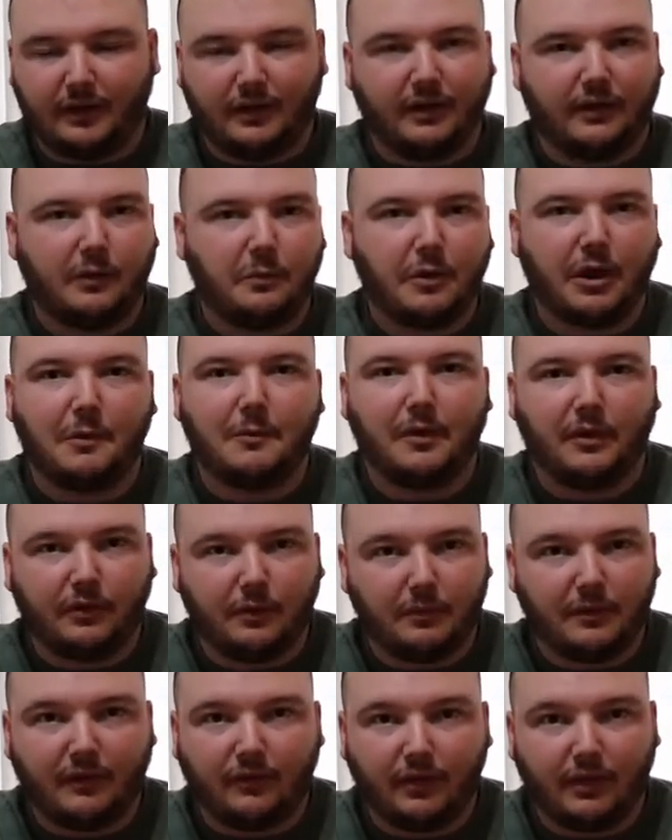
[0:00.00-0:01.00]
to experiment with
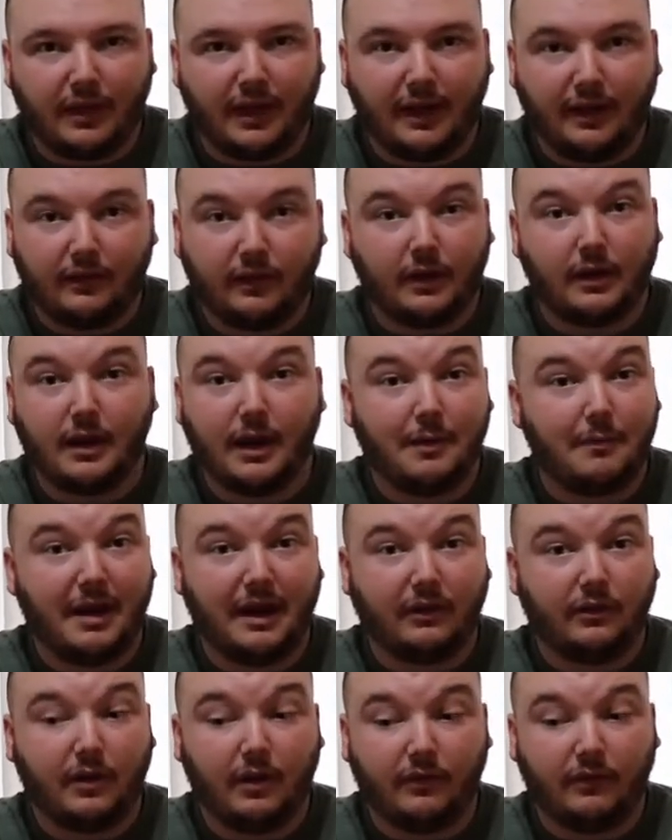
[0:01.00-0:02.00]
some different things and
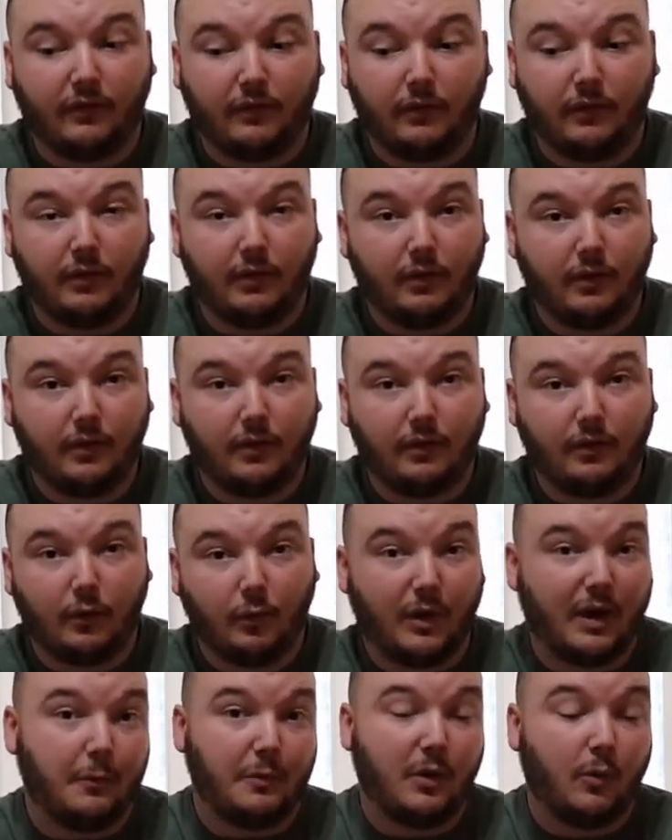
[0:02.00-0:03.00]
make stuff
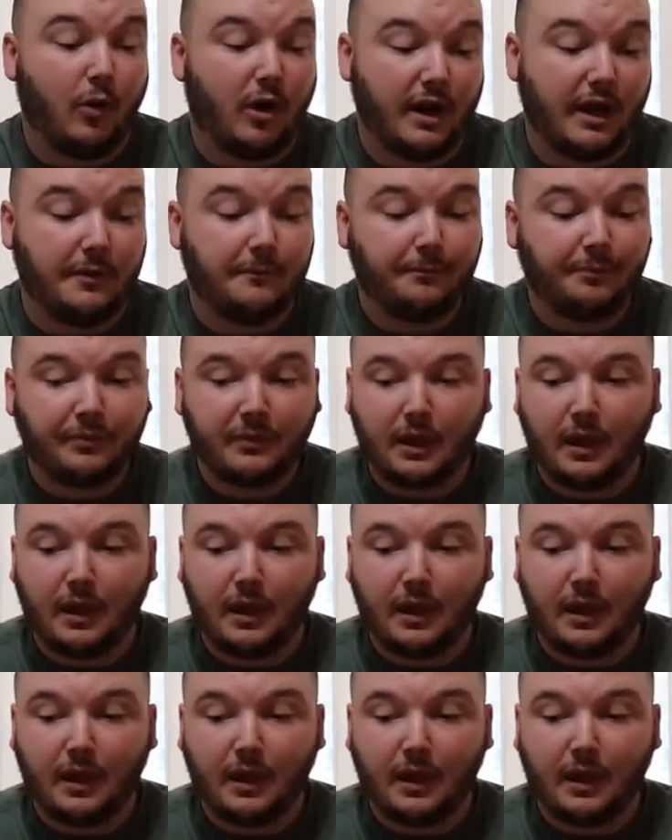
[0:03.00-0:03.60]
the way we want it.